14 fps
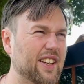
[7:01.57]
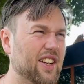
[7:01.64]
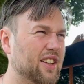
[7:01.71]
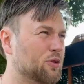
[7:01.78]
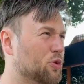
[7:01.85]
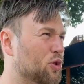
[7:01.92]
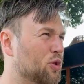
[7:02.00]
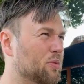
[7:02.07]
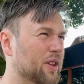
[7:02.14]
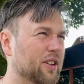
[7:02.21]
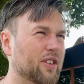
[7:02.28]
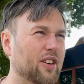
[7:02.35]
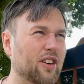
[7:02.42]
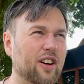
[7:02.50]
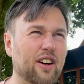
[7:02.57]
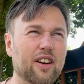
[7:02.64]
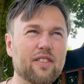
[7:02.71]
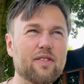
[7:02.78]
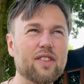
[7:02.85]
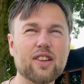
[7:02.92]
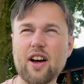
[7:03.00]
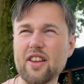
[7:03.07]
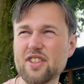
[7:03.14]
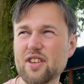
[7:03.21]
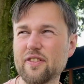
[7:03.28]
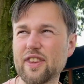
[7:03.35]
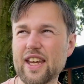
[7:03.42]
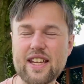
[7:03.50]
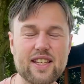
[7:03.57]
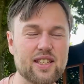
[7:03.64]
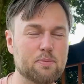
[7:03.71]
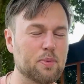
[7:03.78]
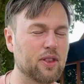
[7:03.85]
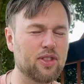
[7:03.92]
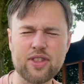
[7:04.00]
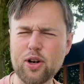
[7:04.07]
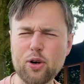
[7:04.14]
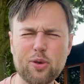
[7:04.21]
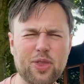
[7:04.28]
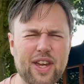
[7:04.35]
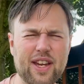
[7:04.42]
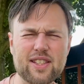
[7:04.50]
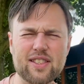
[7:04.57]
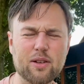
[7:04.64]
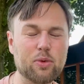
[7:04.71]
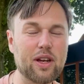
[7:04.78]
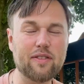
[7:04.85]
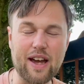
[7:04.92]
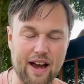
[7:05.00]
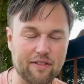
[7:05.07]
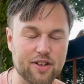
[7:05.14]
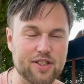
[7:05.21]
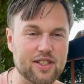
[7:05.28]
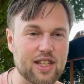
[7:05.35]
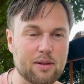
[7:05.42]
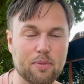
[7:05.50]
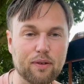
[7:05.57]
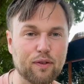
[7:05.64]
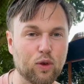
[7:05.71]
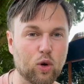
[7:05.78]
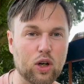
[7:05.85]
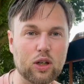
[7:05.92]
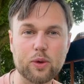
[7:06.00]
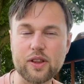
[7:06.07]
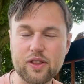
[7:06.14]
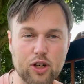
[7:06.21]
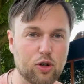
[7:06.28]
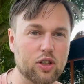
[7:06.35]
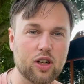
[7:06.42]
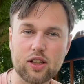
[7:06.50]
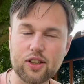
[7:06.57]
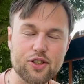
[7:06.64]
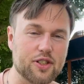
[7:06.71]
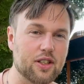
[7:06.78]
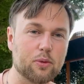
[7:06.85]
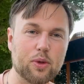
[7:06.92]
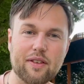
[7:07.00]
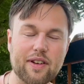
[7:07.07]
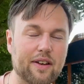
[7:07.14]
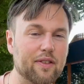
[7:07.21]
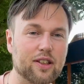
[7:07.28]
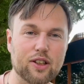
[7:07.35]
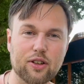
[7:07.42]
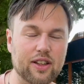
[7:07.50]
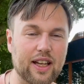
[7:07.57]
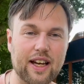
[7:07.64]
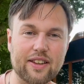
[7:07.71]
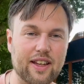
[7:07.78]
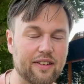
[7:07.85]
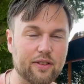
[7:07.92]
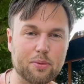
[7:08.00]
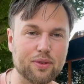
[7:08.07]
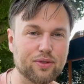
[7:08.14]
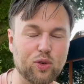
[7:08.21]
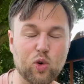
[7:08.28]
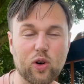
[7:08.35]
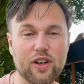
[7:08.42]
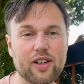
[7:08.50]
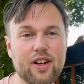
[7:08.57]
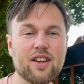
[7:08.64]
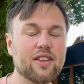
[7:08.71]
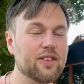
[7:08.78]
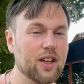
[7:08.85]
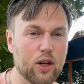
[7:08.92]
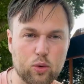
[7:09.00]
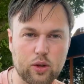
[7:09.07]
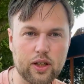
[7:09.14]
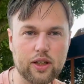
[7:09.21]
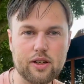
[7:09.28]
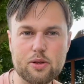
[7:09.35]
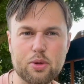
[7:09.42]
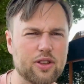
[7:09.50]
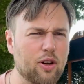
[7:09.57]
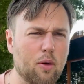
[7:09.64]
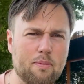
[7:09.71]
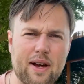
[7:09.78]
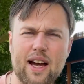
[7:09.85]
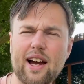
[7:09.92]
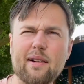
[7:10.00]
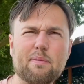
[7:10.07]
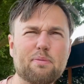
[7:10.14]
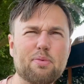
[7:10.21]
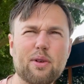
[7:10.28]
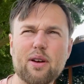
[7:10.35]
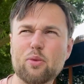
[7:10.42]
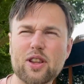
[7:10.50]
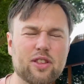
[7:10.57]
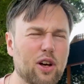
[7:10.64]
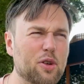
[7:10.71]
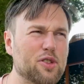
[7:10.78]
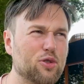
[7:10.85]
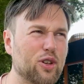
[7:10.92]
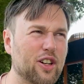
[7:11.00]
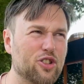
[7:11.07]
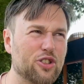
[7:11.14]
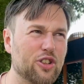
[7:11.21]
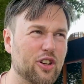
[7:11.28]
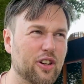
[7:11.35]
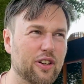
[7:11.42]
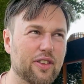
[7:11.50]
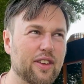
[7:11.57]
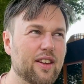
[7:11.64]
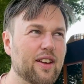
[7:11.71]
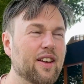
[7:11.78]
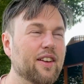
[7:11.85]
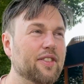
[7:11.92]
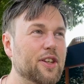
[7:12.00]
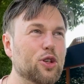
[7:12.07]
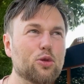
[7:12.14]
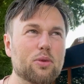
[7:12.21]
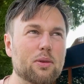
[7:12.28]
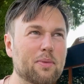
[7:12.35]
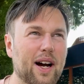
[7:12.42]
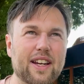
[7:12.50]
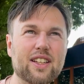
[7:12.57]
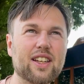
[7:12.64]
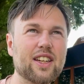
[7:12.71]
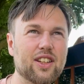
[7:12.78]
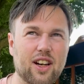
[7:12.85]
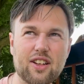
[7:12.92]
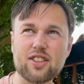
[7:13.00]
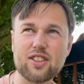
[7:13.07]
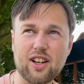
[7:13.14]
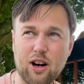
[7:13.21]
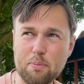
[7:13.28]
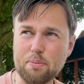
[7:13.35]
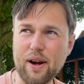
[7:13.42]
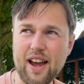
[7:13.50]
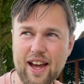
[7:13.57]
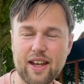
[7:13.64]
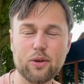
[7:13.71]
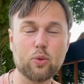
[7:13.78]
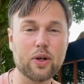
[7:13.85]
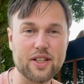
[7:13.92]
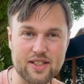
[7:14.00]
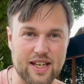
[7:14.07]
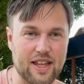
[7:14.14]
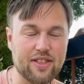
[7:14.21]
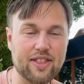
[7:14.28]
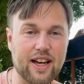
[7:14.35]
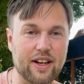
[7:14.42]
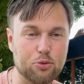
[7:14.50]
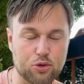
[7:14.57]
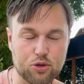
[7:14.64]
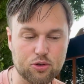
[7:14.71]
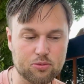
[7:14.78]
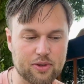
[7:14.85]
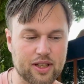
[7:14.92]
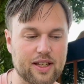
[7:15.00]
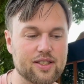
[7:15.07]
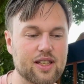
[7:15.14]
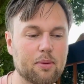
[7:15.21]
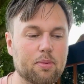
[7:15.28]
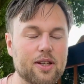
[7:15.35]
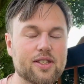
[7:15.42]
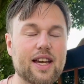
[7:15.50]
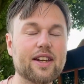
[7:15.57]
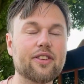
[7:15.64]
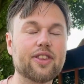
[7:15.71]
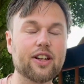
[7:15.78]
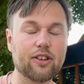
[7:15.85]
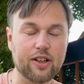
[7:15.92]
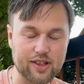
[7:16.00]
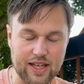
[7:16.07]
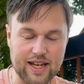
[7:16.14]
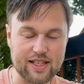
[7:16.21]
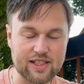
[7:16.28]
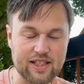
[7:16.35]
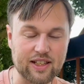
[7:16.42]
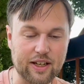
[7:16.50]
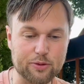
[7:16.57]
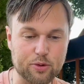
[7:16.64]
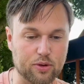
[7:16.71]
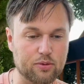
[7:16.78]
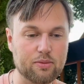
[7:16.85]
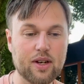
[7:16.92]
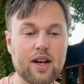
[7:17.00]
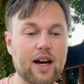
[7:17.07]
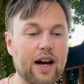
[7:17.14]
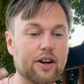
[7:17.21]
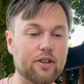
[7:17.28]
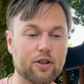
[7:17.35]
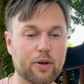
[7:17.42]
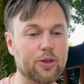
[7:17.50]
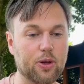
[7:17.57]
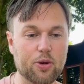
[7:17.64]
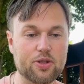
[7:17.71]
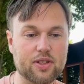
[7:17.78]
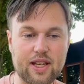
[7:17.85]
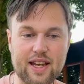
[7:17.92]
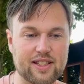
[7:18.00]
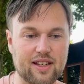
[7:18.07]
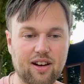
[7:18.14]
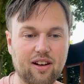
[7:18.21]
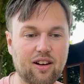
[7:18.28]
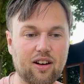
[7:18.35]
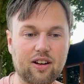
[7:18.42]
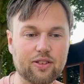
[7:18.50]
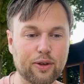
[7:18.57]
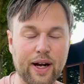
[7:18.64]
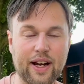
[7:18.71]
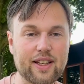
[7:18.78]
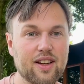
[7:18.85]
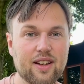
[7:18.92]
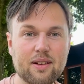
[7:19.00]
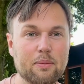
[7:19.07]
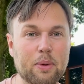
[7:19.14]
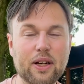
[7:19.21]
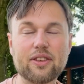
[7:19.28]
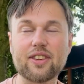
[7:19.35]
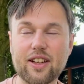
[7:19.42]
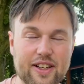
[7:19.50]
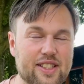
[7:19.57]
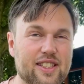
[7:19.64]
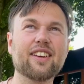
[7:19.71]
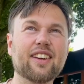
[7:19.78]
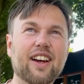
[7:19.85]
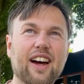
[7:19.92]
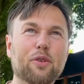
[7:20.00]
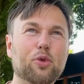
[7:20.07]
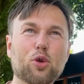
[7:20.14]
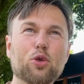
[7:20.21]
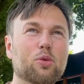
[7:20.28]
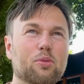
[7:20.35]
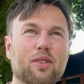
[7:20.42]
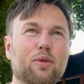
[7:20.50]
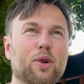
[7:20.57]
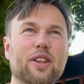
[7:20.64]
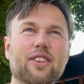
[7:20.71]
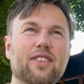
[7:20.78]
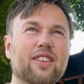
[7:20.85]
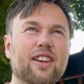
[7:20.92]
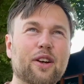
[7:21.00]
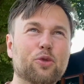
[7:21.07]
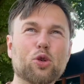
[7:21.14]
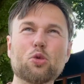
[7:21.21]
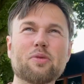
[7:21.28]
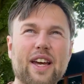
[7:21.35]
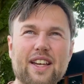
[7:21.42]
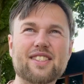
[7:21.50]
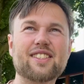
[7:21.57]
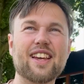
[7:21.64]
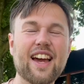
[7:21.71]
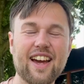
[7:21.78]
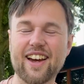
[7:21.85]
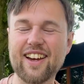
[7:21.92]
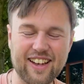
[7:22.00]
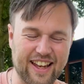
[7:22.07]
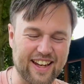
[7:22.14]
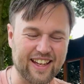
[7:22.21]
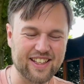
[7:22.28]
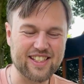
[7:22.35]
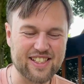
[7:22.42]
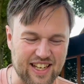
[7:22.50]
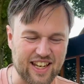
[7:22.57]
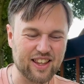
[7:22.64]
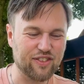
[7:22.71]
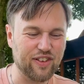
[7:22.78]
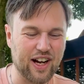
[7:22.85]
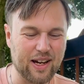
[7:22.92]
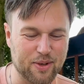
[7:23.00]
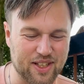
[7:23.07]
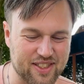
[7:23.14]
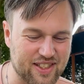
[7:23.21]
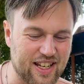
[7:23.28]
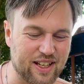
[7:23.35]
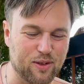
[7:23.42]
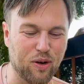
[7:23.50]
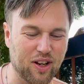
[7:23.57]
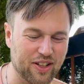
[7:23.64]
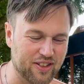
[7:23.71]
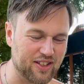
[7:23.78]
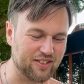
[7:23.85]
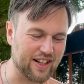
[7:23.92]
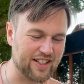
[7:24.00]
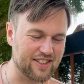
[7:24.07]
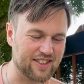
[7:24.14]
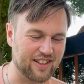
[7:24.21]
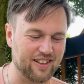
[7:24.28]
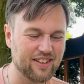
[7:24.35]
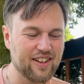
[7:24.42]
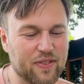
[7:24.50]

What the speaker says: that room there are lots of things, but no things that we have ever seen before, with no colors that we have ever looked at ever before, no words, with no map, with no structure. The human mind cannot comprehend what is in that room. It can simply say that there are things in that room. I don't know what those things are, right? But there is a room with a roomness, like a distinct vibe, a distinct quality, right? So